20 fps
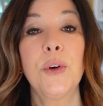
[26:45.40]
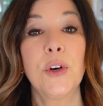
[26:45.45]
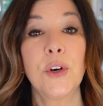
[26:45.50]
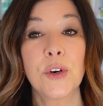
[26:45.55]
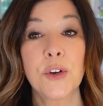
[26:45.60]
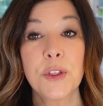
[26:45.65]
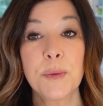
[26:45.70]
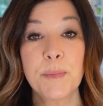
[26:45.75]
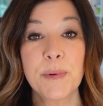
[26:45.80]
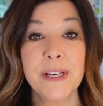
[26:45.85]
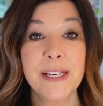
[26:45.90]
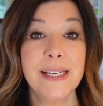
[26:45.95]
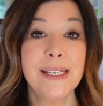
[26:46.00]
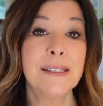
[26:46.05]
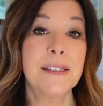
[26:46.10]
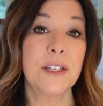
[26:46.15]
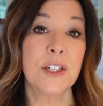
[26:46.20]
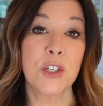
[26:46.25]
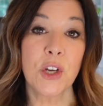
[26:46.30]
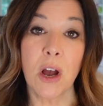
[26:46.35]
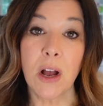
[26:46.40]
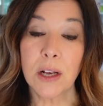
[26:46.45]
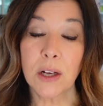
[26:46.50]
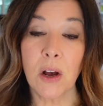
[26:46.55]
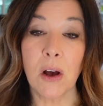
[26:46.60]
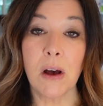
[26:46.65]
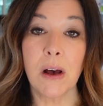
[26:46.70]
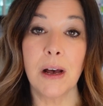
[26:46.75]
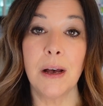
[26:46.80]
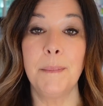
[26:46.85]
to
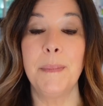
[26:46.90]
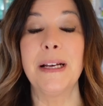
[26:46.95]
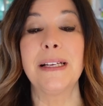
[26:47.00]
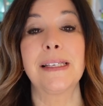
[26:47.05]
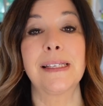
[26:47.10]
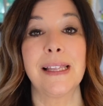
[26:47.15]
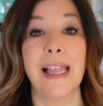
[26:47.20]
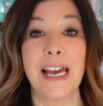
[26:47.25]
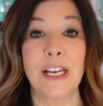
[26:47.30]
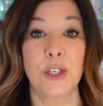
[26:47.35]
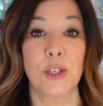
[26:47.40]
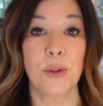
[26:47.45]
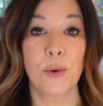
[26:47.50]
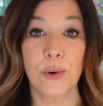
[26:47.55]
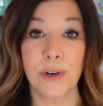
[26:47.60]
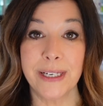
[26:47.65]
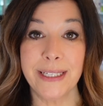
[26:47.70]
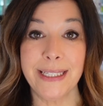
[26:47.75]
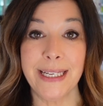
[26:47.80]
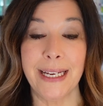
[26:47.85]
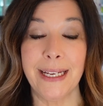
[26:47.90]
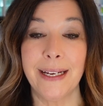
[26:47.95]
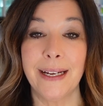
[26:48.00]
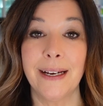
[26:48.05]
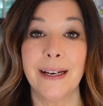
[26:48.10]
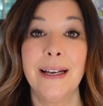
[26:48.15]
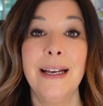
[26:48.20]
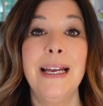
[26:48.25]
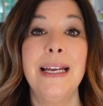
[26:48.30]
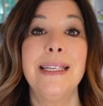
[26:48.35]
earthbreeze.com slash Lori
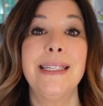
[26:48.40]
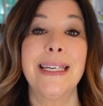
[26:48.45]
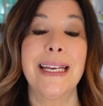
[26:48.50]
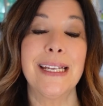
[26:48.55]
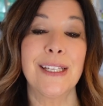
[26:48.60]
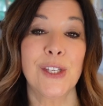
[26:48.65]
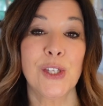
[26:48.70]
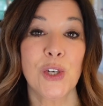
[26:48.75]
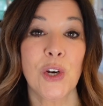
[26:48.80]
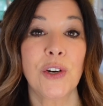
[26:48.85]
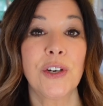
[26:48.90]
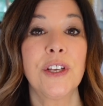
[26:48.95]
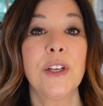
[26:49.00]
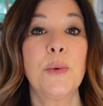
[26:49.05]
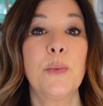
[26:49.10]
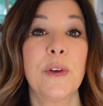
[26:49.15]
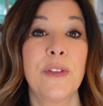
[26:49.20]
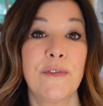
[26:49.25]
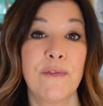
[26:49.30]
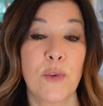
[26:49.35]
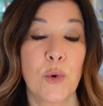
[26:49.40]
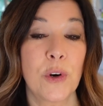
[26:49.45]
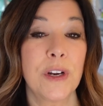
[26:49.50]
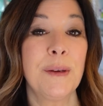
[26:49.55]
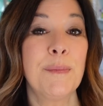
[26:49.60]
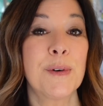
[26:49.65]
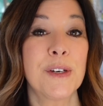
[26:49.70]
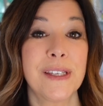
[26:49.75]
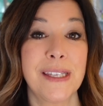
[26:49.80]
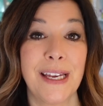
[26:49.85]
Tata to get started with
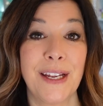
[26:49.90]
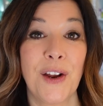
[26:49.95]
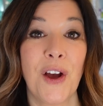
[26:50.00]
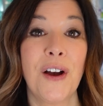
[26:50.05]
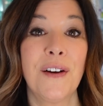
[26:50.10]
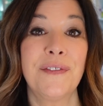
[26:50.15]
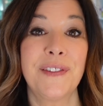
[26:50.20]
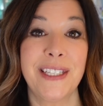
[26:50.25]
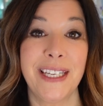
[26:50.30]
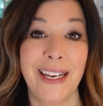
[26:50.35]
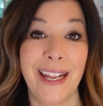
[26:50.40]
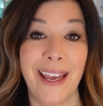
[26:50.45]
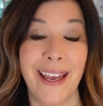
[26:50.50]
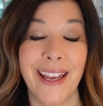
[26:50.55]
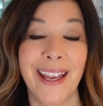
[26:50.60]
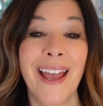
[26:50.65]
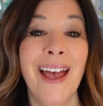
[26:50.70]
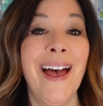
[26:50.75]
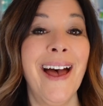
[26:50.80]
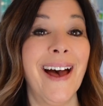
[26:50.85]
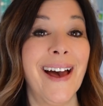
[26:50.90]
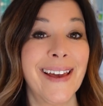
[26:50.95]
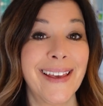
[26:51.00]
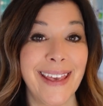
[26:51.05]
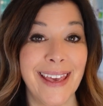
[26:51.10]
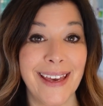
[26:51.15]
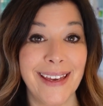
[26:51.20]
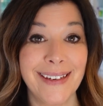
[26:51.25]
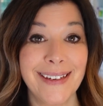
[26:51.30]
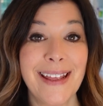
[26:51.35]
40% off today.
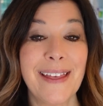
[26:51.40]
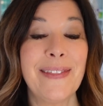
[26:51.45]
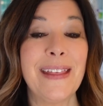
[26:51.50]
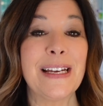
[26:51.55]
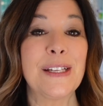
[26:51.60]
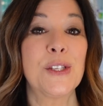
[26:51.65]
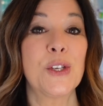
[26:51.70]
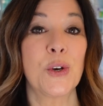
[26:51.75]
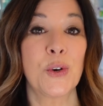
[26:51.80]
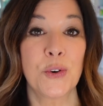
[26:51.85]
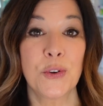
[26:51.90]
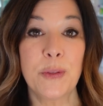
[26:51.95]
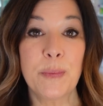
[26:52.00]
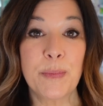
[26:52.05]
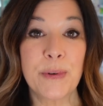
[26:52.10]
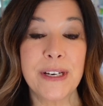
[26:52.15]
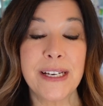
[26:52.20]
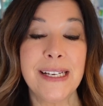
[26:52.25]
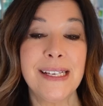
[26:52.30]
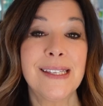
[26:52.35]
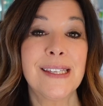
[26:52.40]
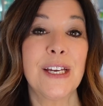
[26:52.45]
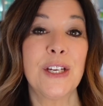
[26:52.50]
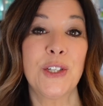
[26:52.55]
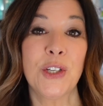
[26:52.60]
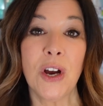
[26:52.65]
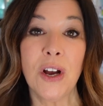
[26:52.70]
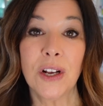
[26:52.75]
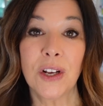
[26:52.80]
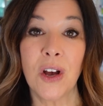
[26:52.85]
Again, that's
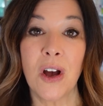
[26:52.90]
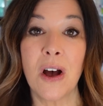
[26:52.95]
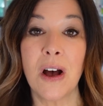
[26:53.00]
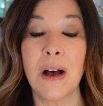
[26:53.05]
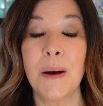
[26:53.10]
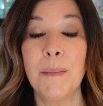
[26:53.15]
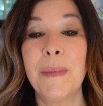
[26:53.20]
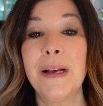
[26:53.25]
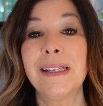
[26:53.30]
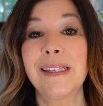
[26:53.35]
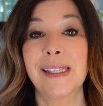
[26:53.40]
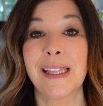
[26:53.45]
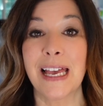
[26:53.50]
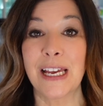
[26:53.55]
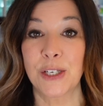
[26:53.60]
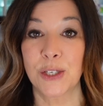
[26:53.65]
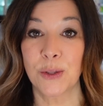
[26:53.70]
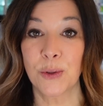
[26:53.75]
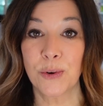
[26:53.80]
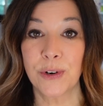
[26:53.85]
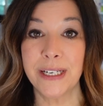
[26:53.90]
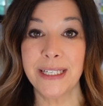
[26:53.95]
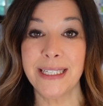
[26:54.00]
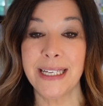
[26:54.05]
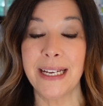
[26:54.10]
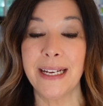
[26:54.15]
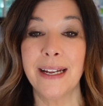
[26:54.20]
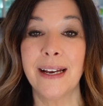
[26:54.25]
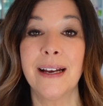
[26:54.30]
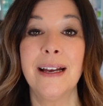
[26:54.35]
earthbreeze.com slash Lori
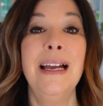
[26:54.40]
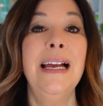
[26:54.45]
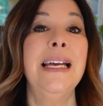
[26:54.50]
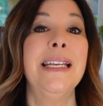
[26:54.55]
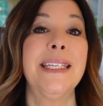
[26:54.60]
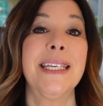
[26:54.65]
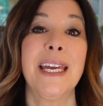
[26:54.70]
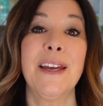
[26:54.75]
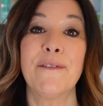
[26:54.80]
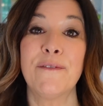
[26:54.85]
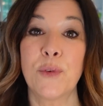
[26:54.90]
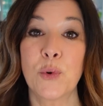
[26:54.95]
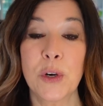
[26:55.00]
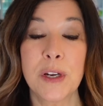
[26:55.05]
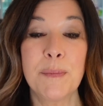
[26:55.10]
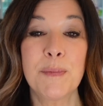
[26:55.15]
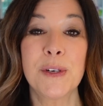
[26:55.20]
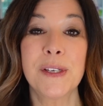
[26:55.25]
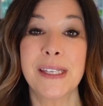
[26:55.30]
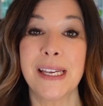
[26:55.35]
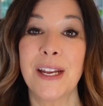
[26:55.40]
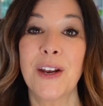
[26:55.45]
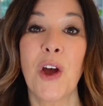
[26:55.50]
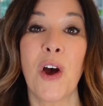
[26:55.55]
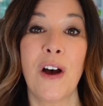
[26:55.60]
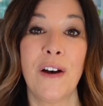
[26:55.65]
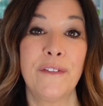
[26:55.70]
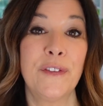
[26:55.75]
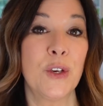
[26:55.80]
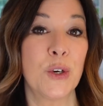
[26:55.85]
Tata to get 40%
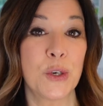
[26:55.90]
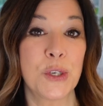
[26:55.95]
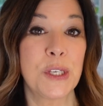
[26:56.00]
off your